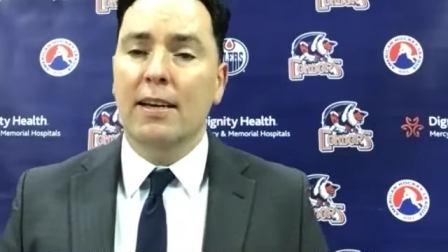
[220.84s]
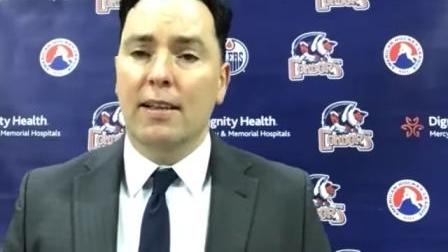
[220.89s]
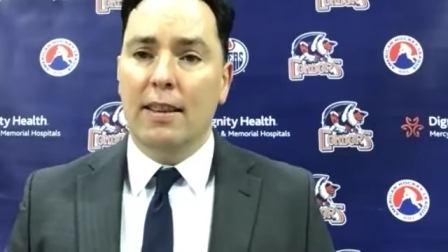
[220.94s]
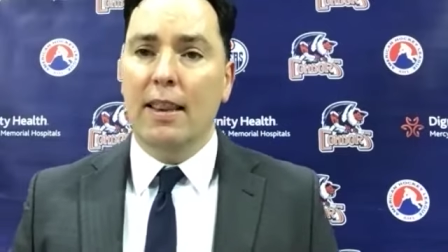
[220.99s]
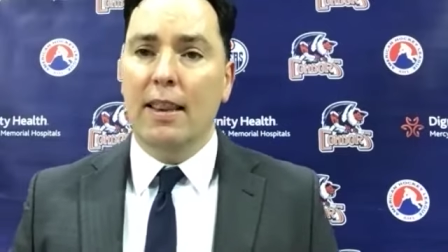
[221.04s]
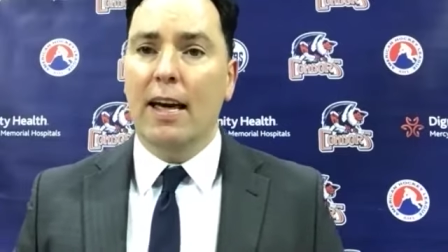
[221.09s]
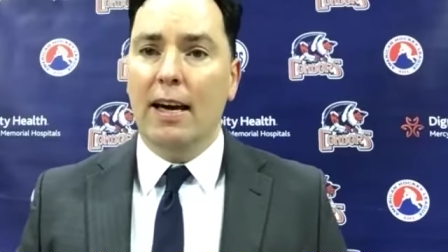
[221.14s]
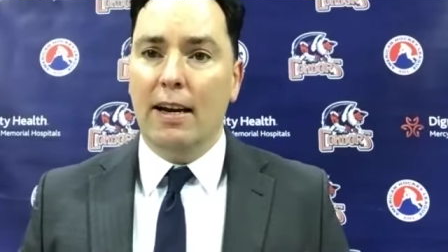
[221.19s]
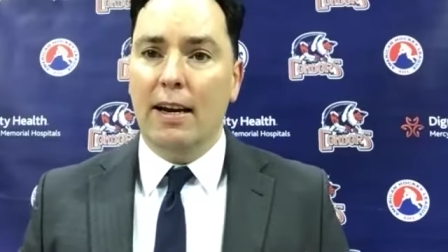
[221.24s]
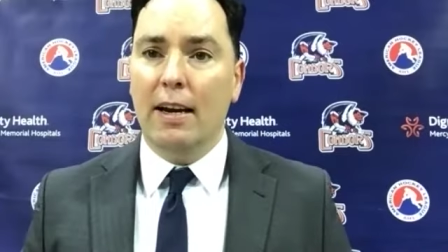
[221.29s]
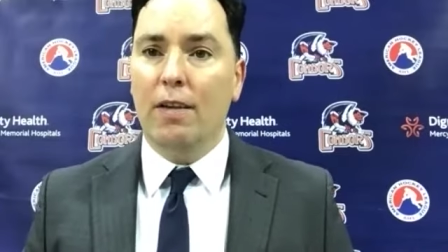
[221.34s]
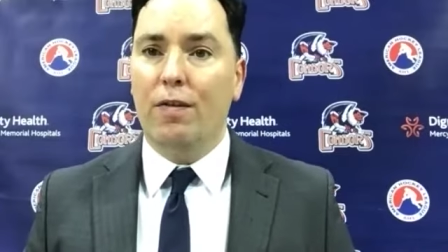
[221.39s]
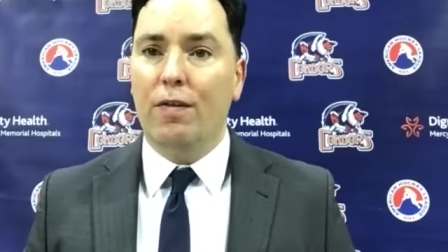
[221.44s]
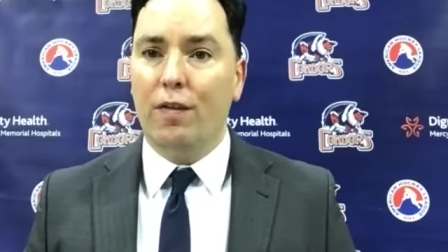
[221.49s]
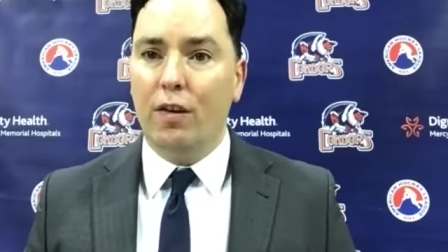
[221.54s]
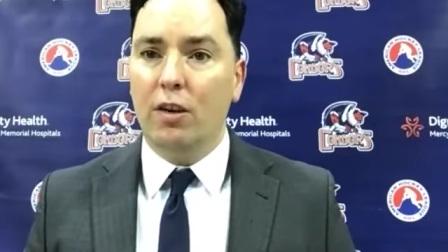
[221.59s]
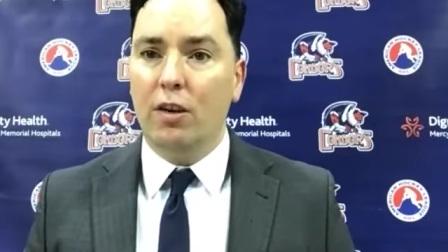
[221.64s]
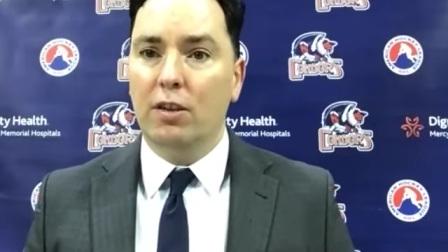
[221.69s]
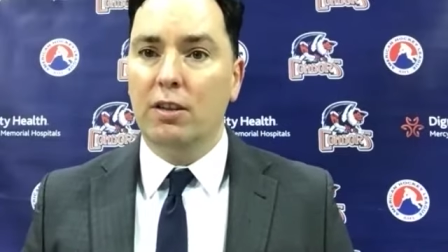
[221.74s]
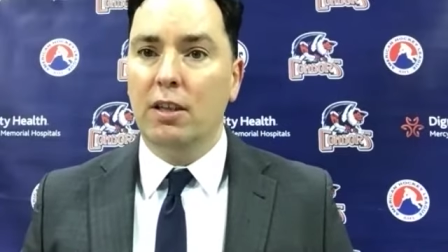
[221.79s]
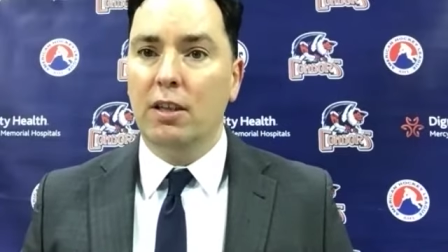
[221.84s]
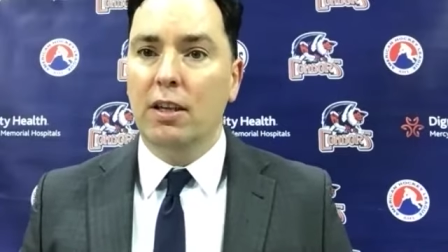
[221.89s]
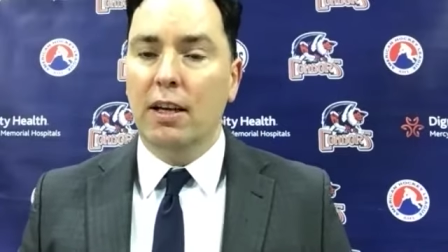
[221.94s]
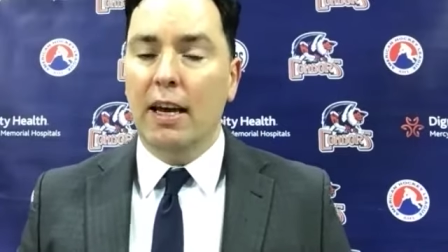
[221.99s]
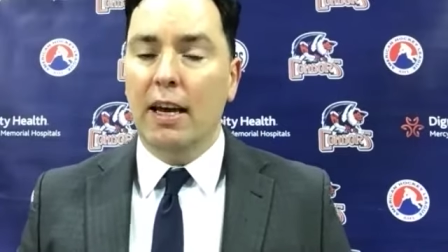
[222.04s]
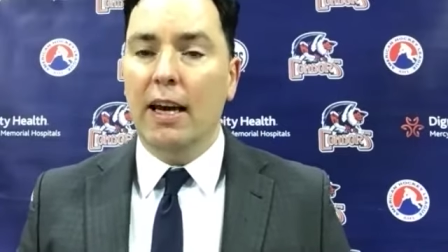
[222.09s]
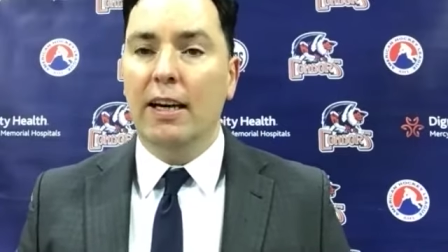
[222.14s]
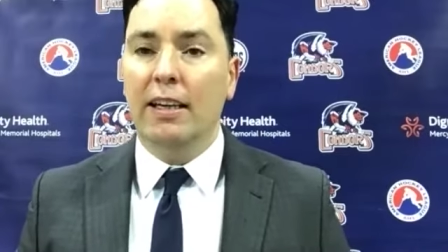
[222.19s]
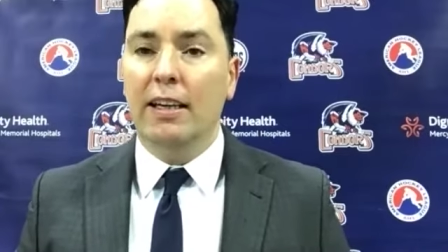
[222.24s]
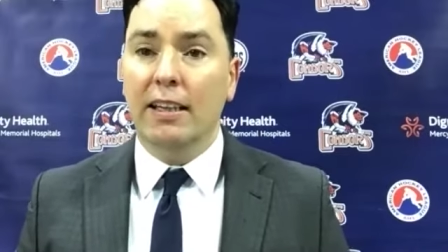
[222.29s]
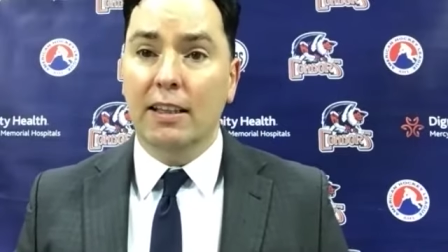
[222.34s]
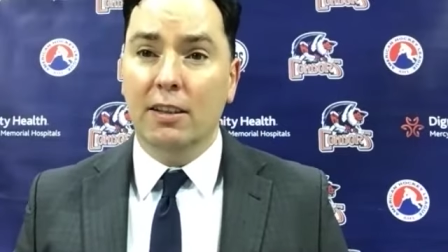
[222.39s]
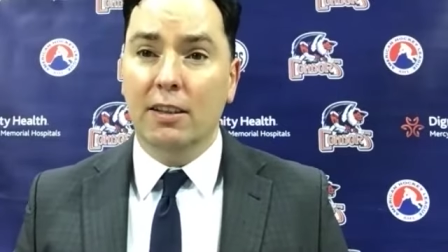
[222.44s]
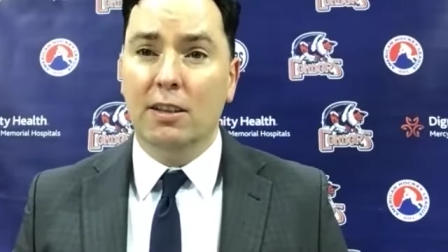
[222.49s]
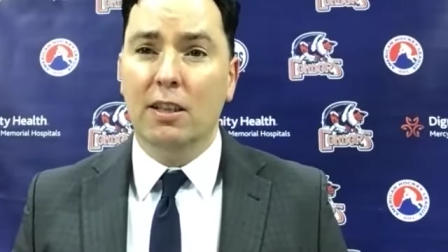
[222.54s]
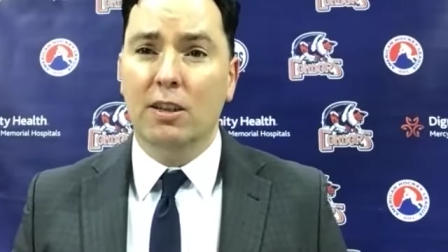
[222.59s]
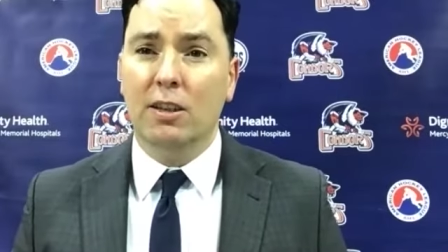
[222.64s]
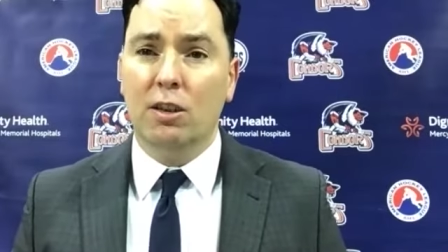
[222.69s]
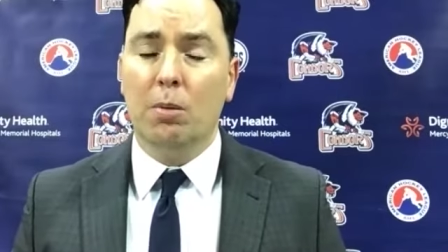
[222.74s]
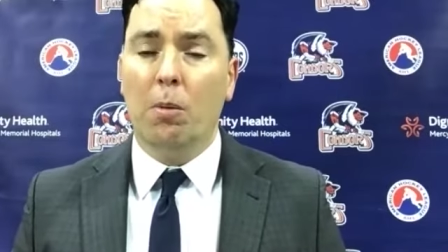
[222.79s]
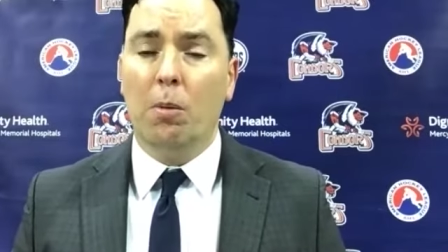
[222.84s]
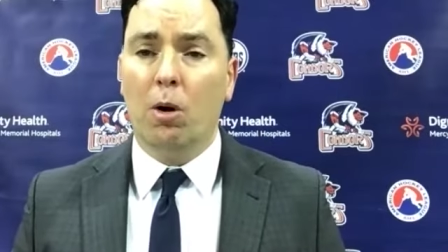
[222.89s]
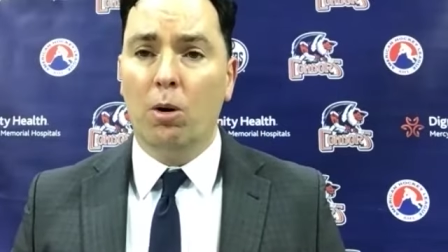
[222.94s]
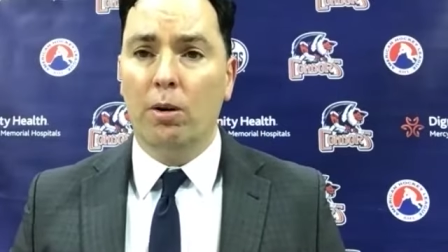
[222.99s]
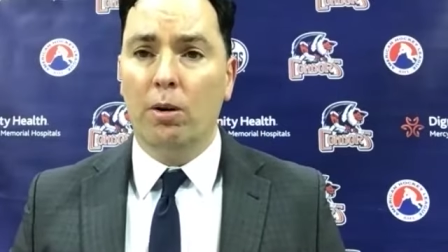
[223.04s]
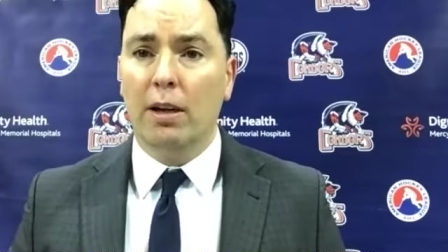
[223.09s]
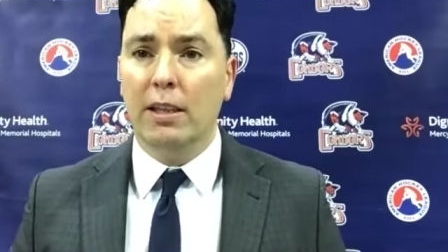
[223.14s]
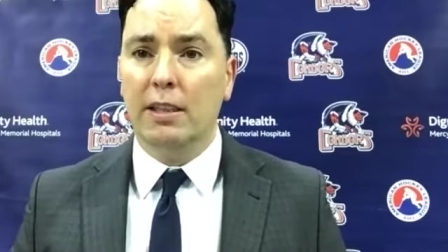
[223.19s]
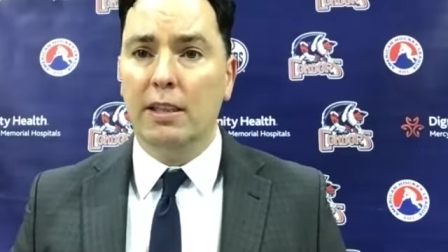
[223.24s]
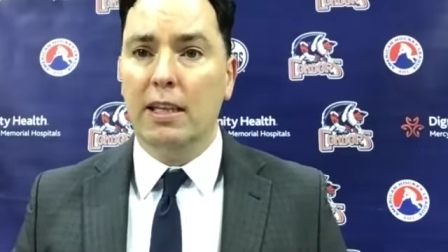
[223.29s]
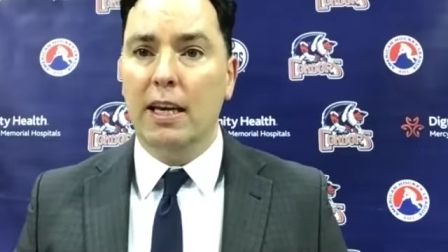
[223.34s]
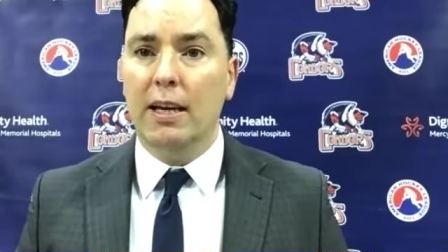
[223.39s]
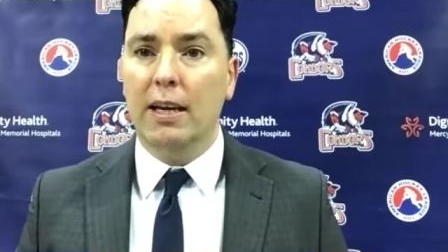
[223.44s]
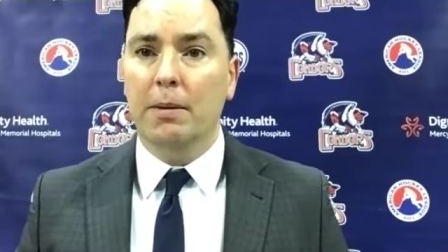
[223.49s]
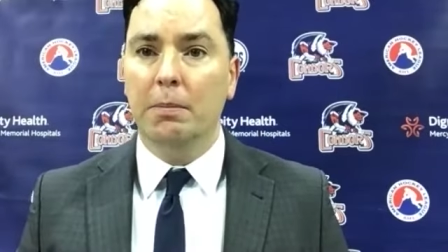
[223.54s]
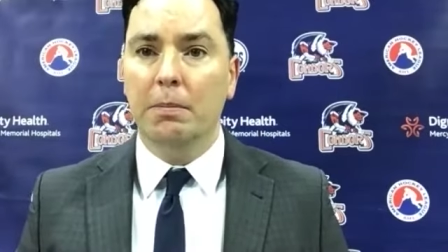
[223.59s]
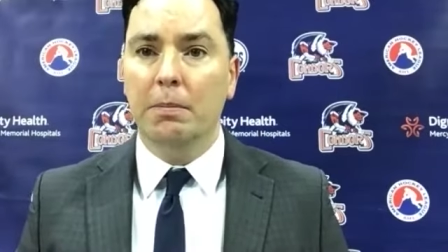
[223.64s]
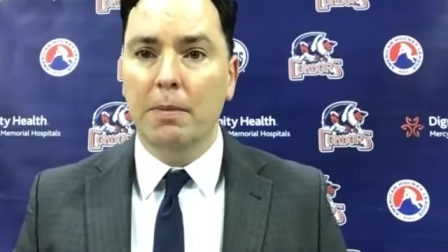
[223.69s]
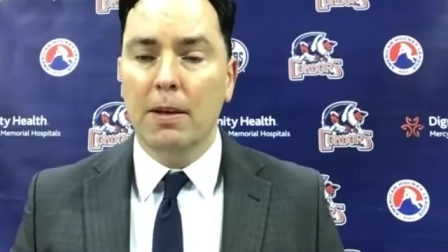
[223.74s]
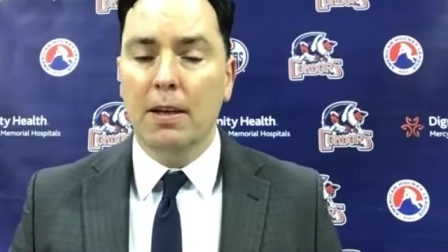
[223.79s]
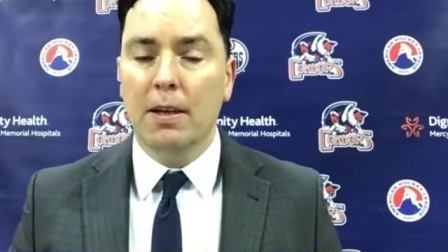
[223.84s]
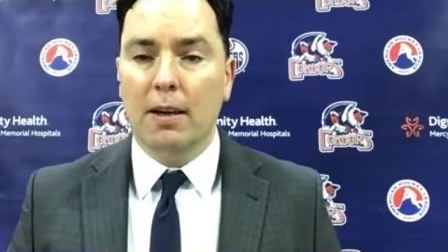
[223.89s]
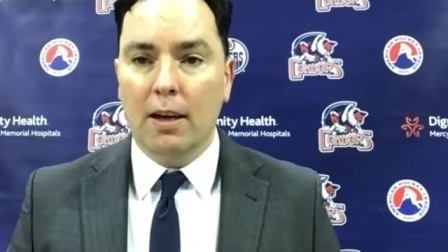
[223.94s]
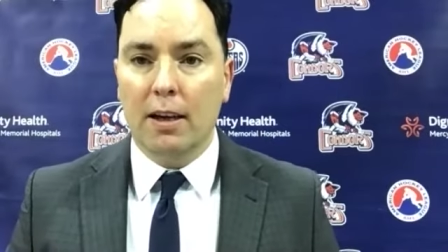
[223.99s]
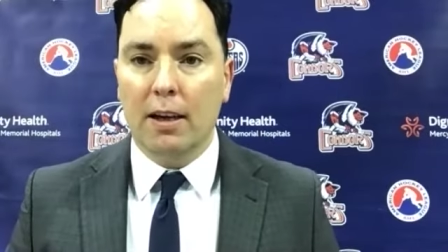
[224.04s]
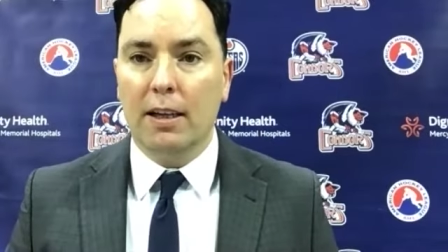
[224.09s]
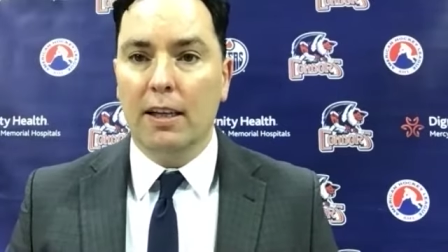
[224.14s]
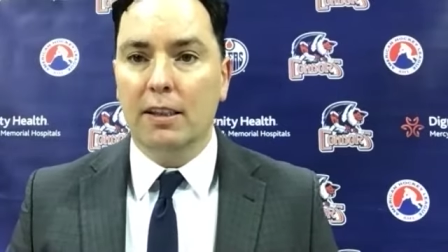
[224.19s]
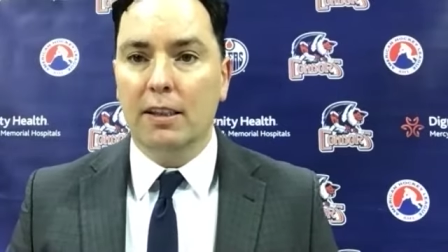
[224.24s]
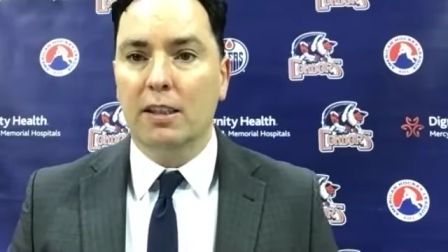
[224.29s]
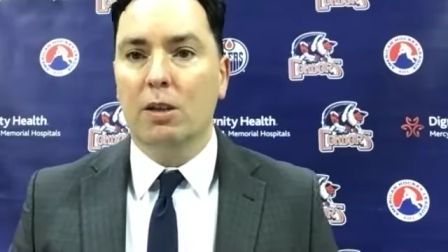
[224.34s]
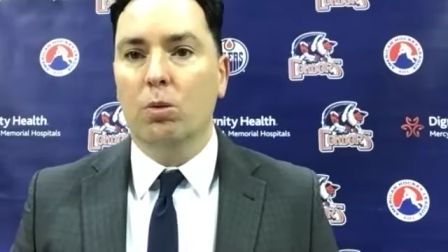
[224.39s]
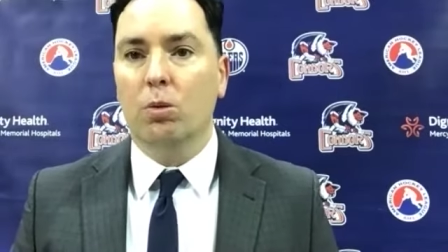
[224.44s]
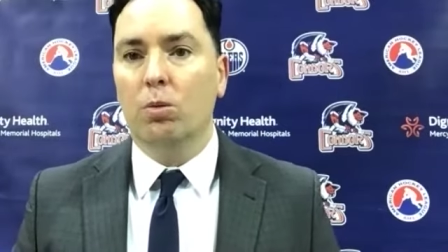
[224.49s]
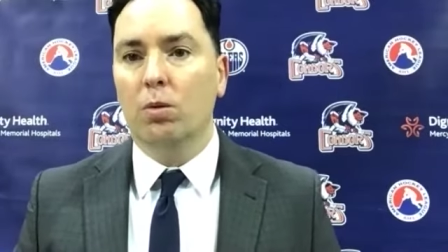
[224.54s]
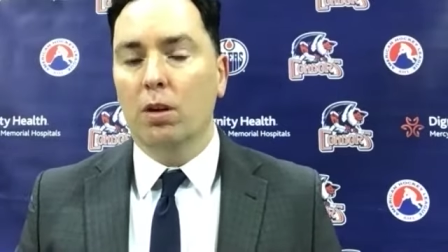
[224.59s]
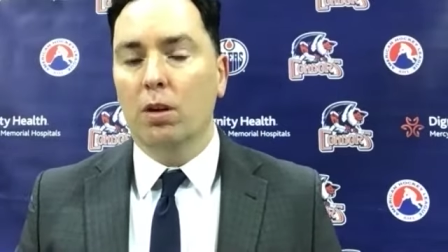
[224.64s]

that effort heading into tomorrow night's game against a,